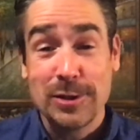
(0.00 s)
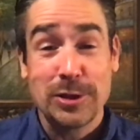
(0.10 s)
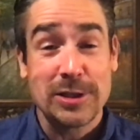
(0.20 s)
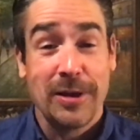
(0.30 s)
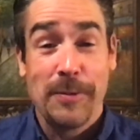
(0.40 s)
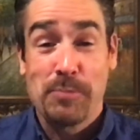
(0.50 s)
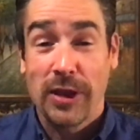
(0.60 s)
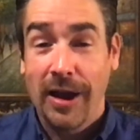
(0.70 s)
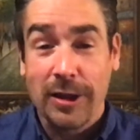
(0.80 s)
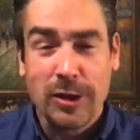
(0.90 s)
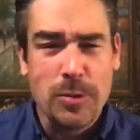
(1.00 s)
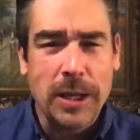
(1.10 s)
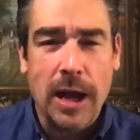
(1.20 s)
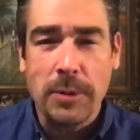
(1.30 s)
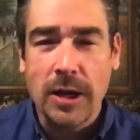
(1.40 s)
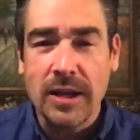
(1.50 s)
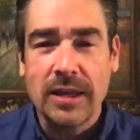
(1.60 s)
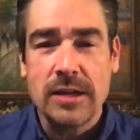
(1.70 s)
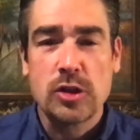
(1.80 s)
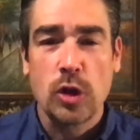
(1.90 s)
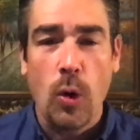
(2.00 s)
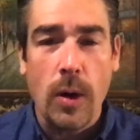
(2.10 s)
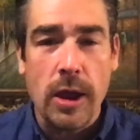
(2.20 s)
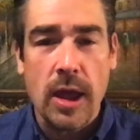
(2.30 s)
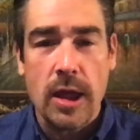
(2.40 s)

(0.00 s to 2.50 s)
you mean I'm going to get joy